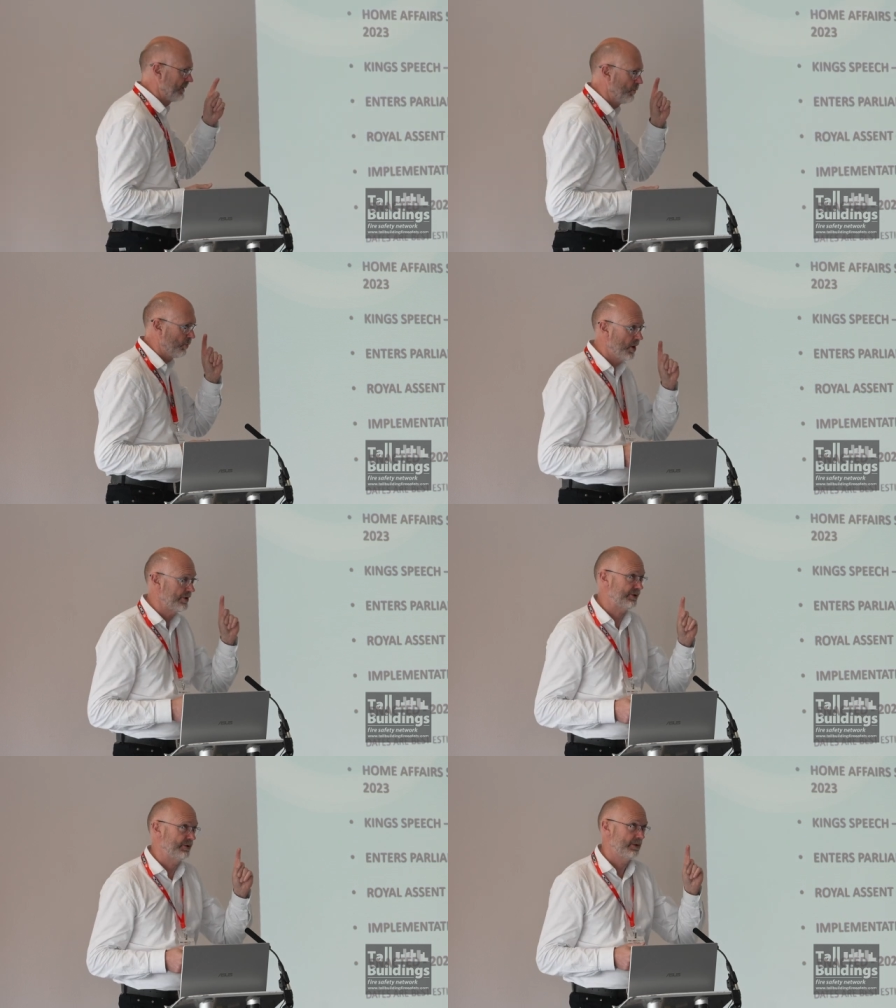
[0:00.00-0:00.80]

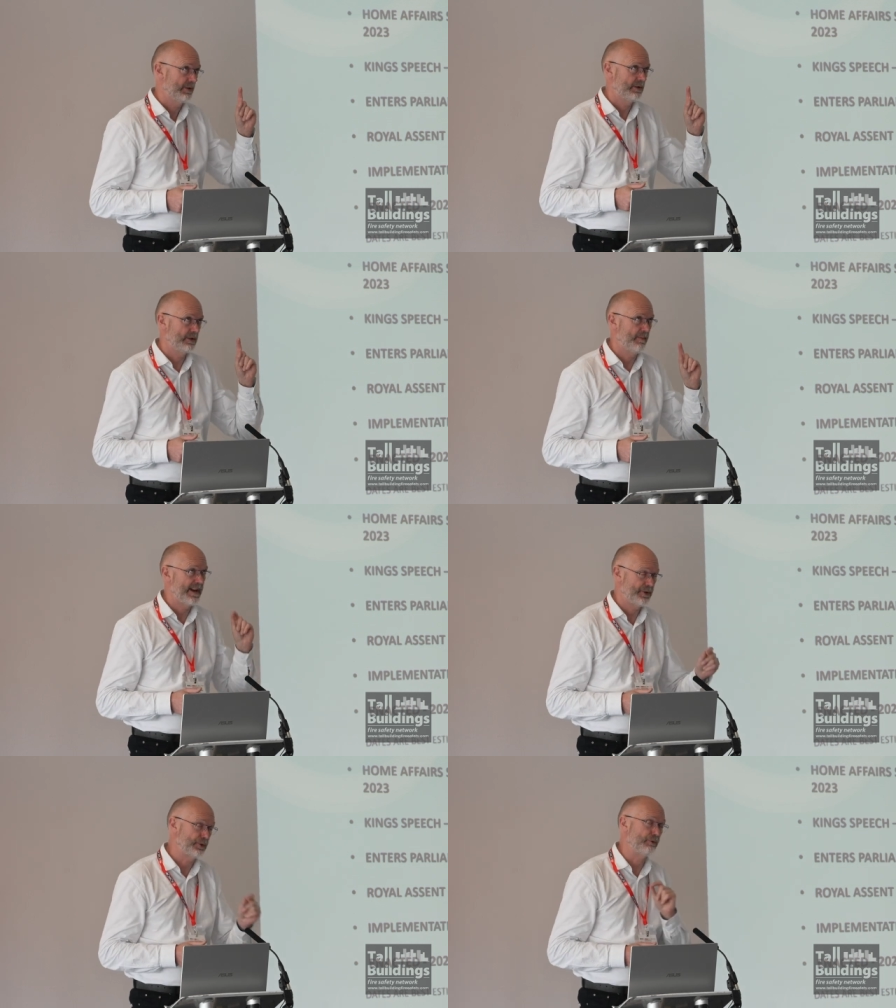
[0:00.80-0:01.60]
what the
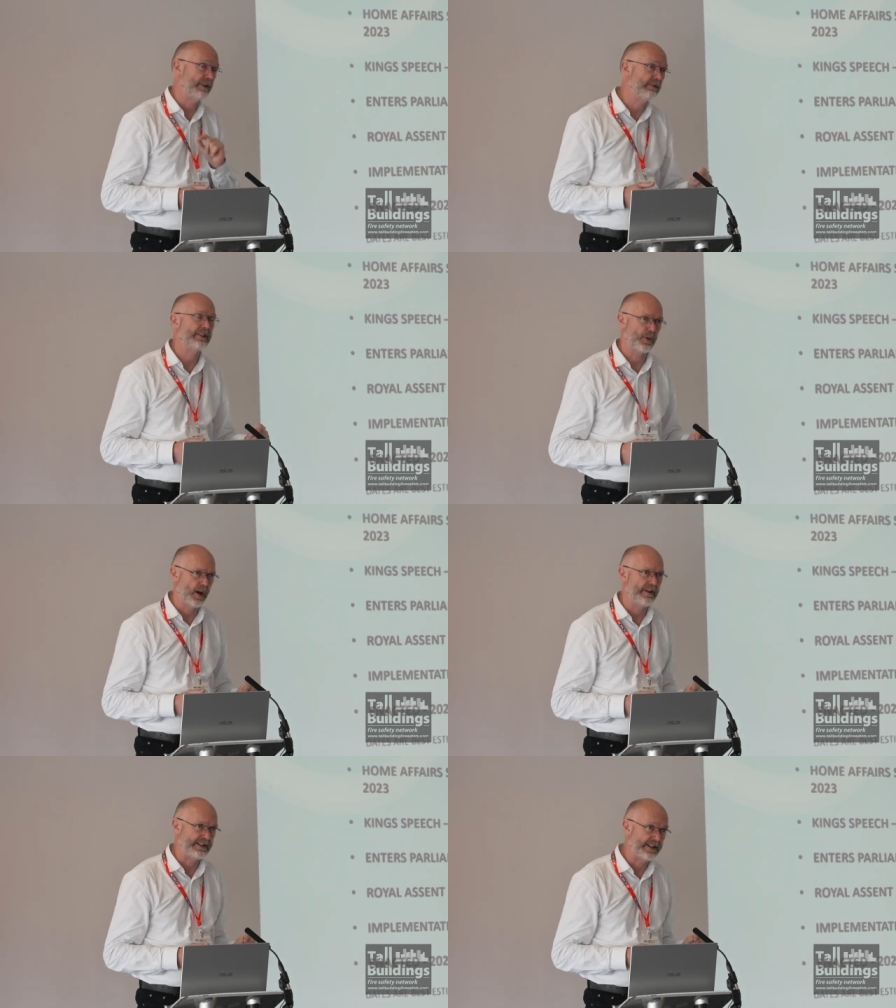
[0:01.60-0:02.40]
Manchester Arena
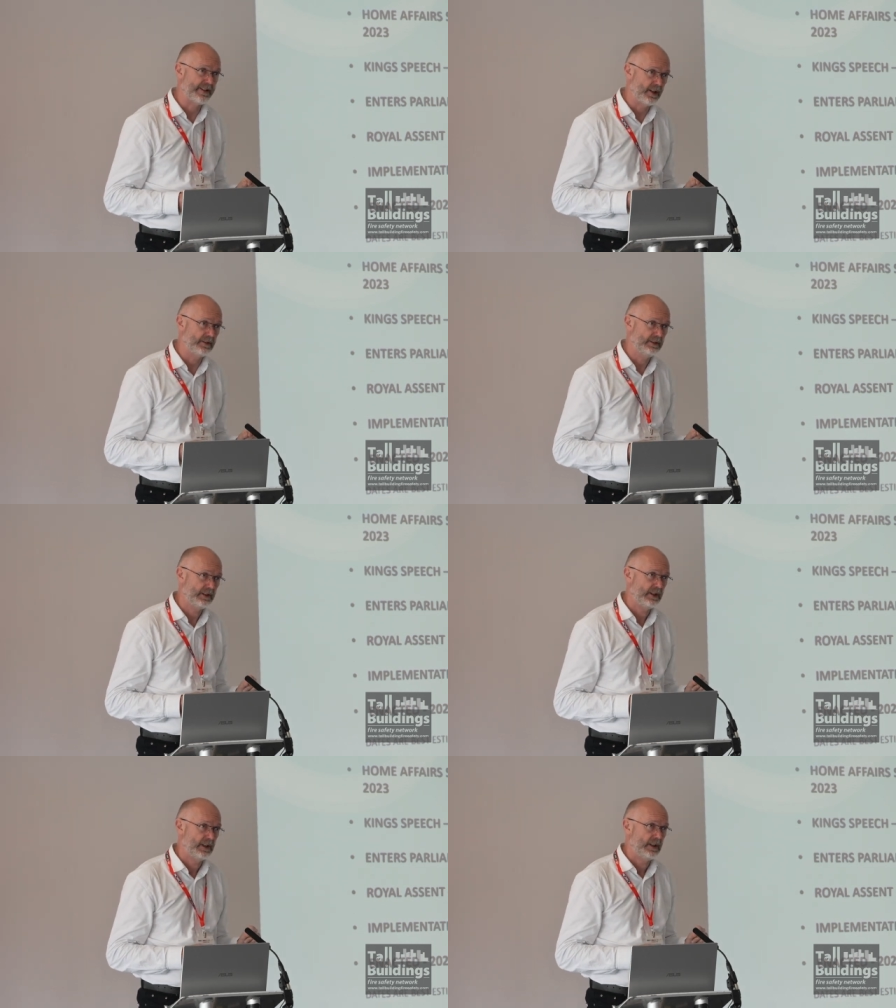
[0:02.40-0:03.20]
inquiry did, though,
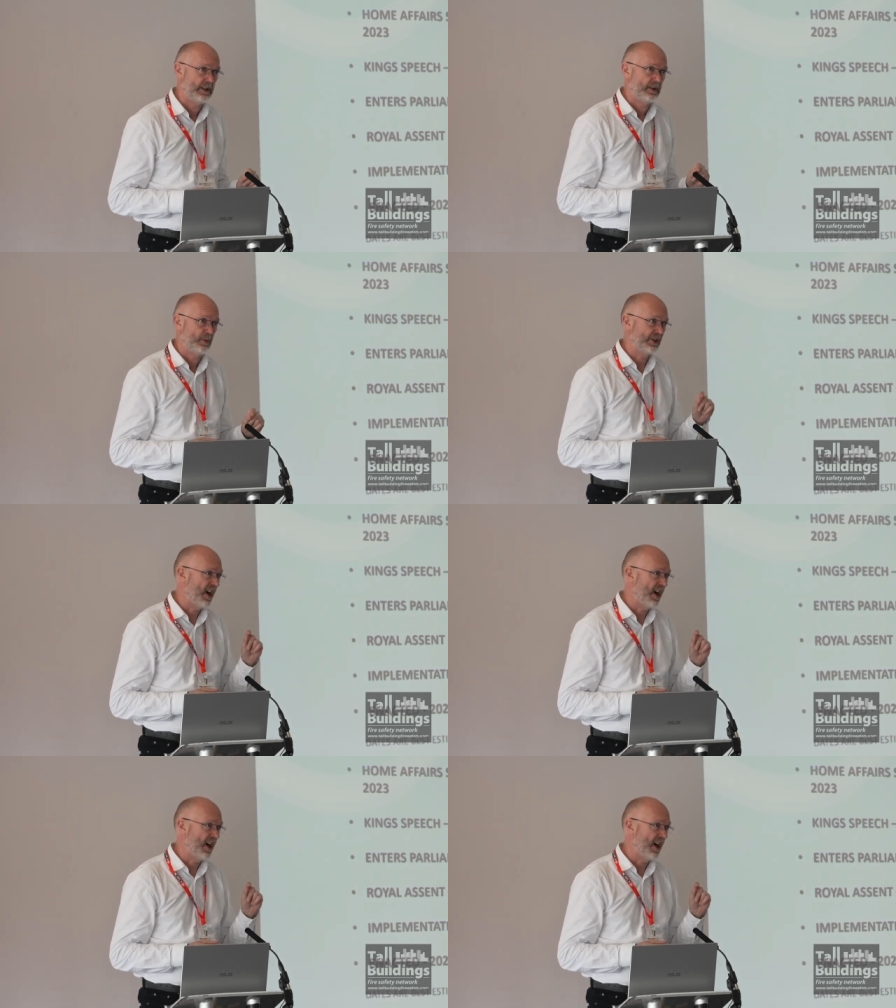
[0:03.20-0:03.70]
was